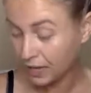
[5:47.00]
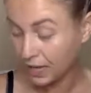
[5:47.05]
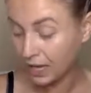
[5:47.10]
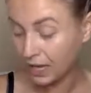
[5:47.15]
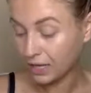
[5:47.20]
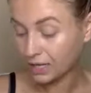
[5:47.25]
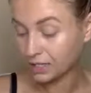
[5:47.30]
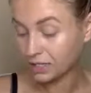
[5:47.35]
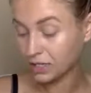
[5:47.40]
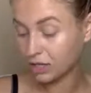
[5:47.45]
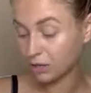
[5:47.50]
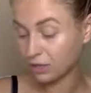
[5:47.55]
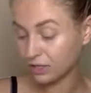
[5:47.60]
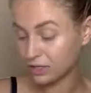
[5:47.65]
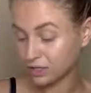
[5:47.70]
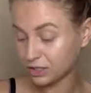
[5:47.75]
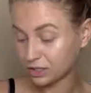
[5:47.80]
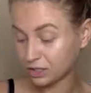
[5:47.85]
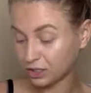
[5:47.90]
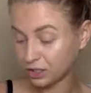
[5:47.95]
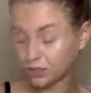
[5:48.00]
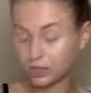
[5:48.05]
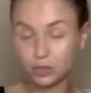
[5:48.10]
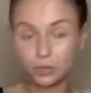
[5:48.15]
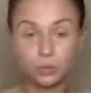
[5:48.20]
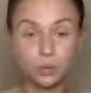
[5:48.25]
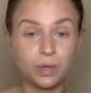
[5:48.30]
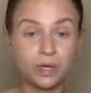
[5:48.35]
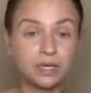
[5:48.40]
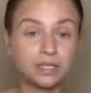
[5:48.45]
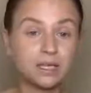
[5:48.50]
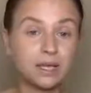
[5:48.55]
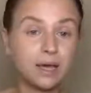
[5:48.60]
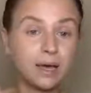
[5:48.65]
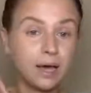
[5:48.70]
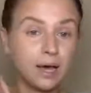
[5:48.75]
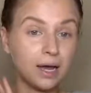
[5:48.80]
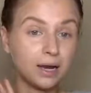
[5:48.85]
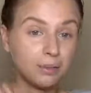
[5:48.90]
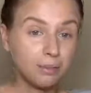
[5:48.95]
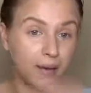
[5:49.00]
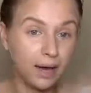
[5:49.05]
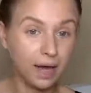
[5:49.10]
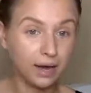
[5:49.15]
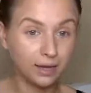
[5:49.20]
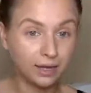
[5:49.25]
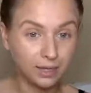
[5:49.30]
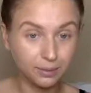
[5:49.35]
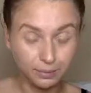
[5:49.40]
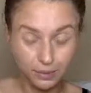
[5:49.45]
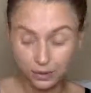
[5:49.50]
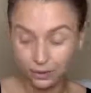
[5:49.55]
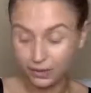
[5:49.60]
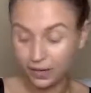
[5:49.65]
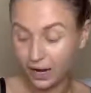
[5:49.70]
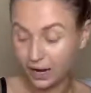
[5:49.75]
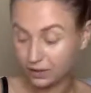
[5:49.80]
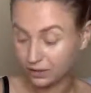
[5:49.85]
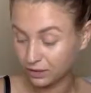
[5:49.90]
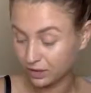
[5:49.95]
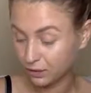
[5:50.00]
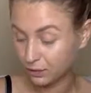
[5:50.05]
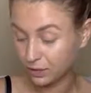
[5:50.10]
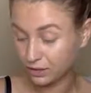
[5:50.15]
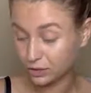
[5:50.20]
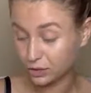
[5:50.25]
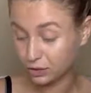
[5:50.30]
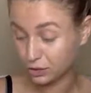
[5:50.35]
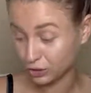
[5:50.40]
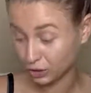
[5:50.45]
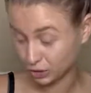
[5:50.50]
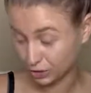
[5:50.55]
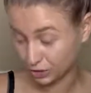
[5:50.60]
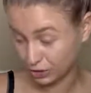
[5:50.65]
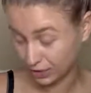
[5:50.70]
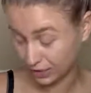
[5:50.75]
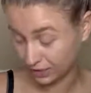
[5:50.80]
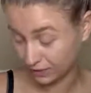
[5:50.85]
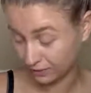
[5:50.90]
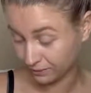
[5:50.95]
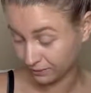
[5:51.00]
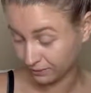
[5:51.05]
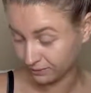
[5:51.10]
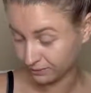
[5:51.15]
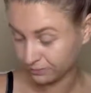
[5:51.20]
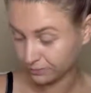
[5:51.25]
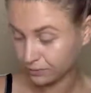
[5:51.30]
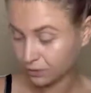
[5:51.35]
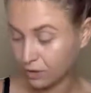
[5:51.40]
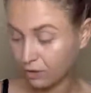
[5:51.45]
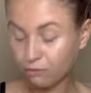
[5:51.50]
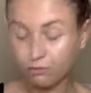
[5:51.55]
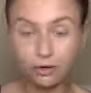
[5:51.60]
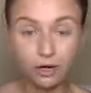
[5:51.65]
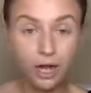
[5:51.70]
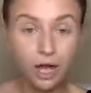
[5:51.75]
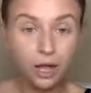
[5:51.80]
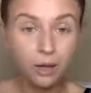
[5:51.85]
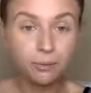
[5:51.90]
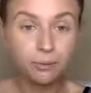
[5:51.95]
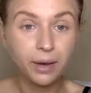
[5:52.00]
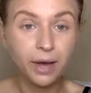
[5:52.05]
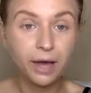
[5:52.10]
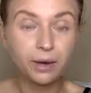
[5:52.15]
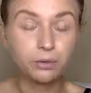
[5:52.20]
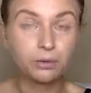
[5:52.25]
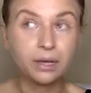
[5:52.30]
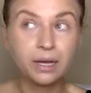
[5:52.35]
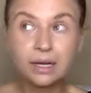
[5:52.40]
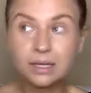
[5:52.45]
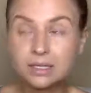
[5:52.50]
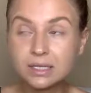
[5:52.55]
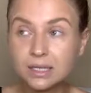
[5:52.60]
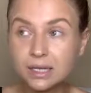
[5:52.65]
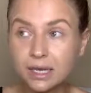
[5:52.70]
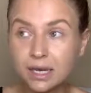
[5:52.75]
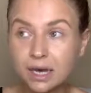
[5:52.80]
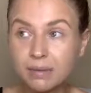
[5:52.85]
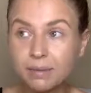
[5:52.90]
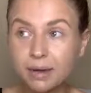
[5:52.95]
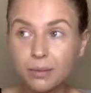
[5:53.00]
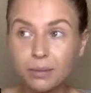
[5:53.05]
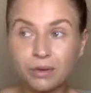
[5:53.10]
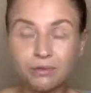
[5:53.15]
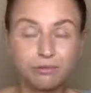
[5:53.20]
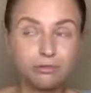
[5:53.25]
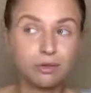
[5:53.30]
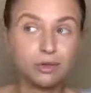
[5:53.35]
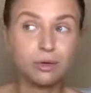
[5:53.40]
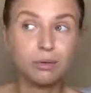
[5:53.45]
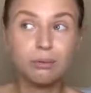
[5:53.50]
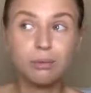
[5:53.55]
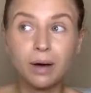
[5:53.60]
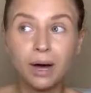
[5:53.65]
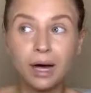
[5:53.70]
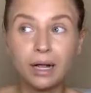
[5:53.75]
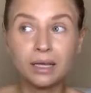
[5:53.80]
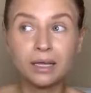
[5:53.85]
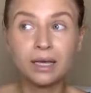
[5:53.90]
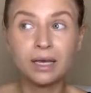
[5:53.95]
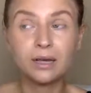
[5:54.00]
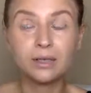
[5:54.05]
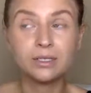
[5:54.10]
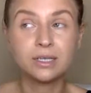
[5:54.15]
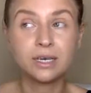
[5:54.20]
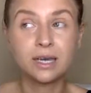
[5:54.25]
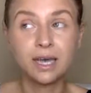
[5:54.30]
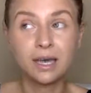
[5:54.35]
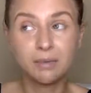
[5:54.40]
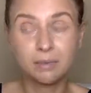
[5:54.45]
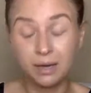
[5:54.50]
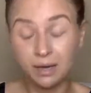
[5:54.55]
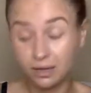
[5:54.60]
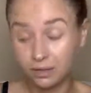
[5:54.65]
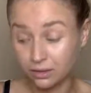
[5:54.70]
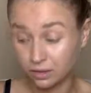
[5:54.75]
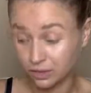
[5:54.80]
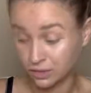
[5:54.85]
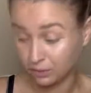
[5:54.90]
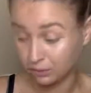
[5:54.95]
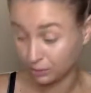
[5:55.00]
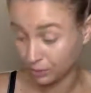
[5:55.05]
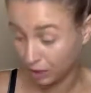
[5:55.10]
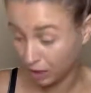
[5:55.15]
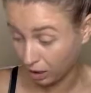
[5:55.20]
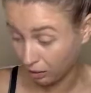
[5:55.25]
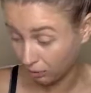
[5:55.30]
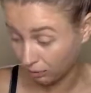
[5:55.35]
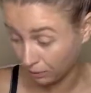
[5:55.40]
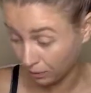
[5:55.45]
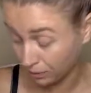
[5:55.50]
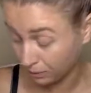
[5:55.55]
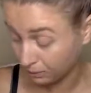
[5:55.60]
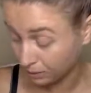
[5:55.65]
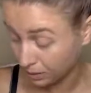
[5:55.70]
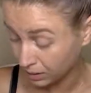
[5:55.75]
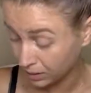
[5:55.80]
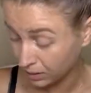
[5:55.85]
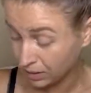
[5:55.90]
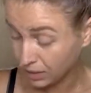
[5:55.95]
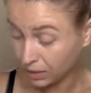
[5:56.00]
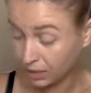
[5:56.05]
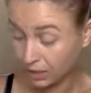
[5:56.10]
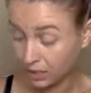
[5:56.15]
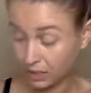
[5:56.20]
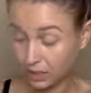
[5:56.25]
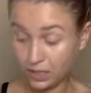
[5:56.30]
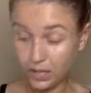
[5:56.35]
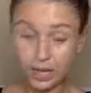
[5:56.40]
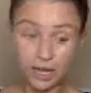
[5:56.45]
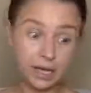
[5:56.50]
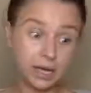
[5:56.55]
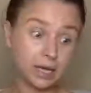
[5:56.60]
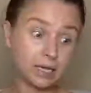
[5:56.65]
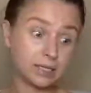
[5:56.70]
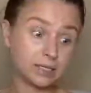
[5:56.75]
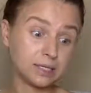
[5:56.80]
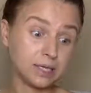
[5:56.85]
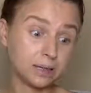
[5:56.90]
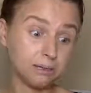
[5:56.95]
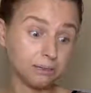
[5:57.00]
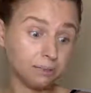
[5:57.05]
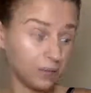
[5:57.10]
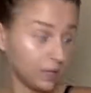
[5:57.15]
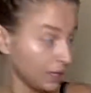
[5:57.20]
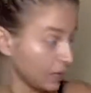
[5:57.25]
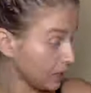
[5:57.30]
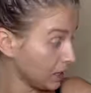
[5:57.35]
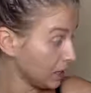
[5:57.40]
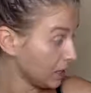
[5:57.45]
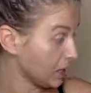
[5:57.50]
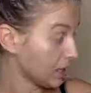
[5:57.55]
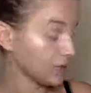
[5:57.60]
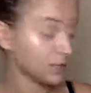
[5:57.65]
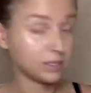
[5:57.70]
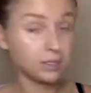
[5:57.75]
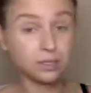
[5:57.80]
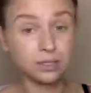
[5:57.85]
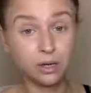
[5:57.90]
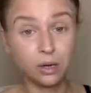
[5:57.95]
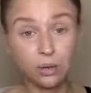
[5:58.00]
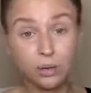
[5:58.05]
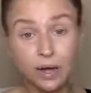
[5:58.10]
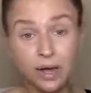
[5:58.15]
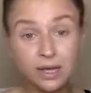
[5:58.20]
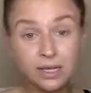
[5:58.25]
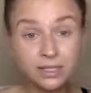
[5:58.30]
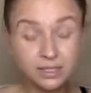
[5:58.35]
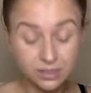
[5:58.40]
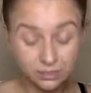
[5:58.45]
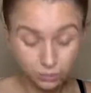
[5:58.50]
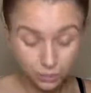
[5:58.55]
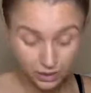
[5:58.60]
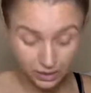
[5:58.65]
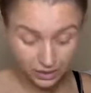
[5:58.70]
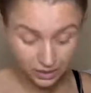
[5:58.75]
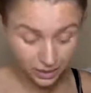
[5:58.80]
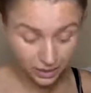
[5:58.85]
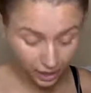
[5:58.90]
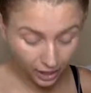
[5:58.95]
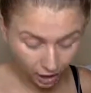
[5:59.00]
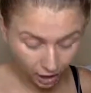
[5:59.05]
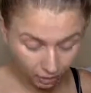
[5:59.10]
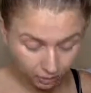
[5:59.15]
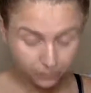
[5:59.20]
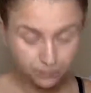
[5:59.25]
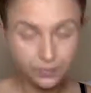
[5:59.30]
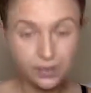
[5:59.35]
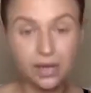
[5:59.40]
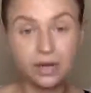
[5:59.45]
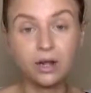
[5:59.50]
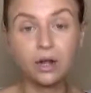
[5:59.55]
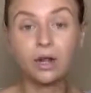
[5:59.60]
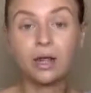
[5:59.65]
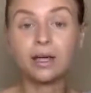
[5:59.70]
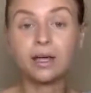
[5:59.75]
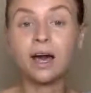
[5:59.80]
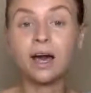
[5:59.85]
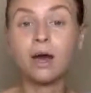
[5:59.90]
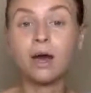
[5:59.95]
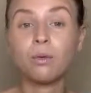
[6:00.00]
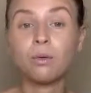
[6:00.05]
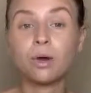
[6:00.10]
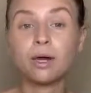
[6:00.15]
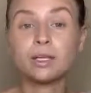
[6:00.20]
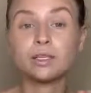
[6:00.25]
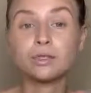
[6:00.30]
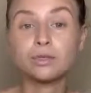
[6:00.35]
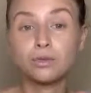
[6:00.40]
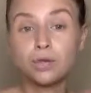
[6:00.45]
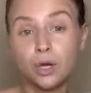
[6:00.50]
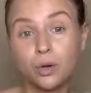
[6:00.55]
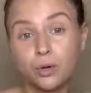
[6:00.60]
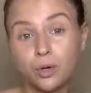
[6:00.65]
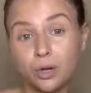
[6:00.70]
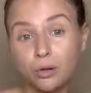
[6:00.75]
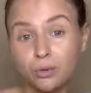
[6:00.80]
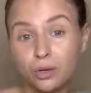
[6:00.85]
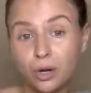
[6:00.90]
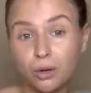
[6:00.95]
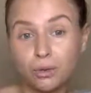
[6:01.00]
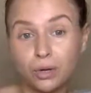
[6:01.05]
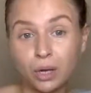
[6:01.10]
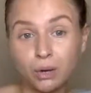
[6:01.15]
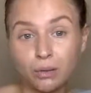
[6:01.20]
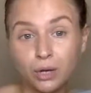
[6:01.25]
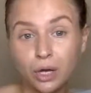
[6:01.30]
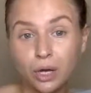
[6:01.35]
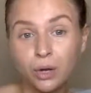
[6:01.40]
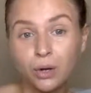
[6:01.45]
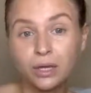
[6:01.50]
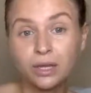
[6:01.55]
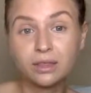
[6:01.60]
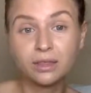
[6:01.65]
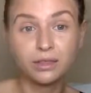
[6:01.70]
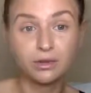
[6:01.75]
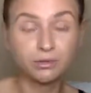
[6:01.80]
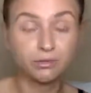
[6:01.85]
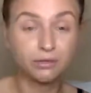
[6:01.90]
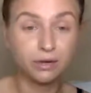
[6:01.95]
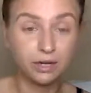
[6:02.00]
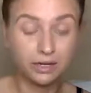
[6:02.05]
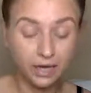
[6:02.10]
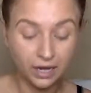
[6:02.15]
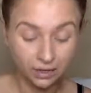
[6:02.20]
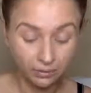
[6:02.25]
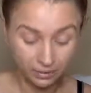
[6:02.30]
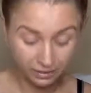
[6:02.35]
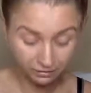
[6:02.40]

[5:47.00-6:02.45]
And so this girl just went on a panic mode. I literally went searching for help. I ran to him. flew to Bali. I was like, hey man, there's a problem. ASAP, SOS, we need help. And all I got was no, no, no, no, no, get the fuck out of my